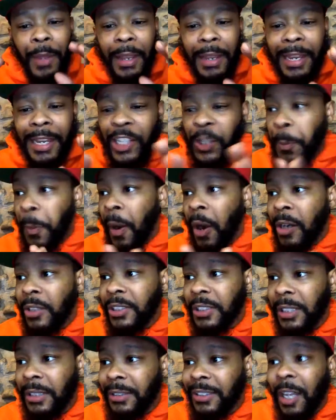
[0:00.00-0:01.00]
Each
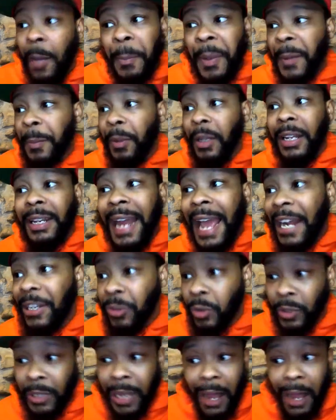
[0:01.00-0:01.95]
person, some people are naturals.